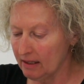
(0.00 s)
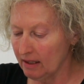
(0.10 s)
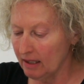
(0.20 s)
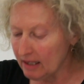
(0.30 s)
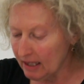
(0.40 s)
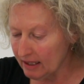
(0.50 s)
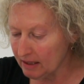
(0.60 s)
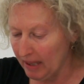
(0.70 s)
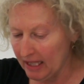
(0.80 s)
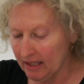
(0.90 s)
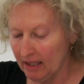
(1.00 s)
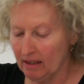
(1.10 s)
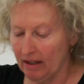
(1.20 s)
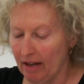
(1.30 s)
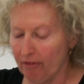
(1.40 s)
It is making
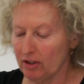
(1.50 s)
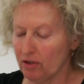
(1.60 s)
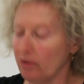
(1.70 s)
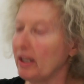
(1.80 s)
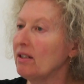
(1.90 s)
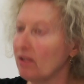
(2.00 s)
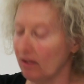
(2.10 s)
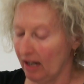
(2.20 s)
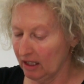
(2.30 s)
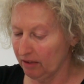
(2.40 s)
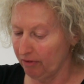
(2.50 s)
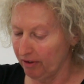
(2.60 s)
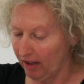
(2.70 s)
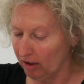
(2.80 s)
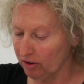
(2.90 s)
the effort to interact
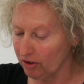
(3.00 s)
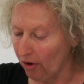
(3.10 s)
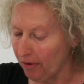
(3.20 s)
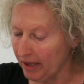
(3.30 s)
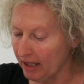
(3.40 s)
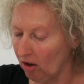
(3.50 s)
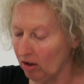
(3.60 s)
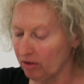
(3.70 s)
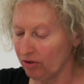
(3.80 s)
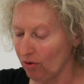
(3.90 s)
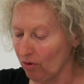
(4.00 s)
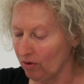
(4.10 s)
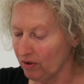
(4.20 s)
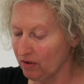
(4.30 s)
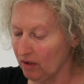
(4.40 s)
without knowing all the
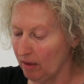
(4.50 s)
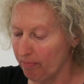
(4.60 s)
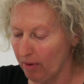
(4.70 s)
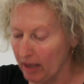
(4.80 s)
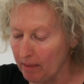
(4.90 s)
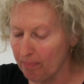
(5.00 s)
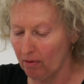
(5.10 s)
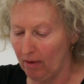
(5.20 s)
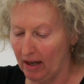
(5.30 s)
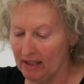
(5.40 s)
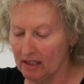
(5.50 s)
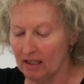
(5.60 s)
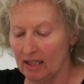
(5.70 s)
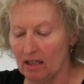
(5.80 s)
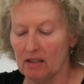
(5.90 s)
rules,
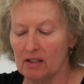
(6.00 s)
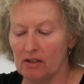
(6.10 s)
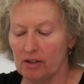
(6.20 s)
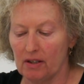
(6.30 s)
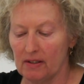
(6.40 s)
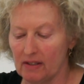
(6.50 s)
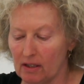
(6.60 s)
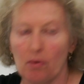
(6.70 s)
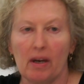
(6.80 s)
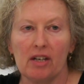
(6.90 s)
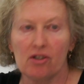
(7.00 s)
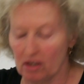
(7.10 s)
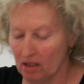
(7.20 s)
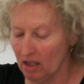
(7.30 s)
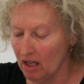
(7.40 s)
improvising in uncertain
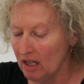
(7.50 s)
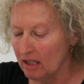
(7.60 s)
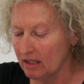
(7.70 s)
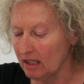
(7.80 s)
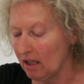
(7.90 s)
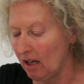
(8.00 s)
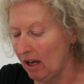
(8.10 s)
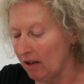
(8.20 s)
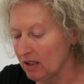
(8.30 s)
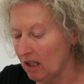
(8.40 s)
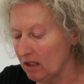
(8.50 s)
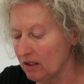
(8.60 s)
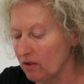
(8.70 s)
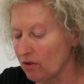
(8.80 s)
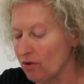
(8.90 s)
situations that allows
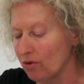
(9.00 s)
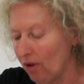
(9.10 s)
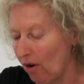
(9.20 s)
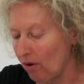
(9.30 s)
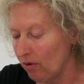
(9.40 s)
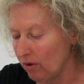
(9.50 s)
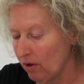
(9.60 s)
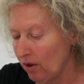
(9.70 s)
us to grow.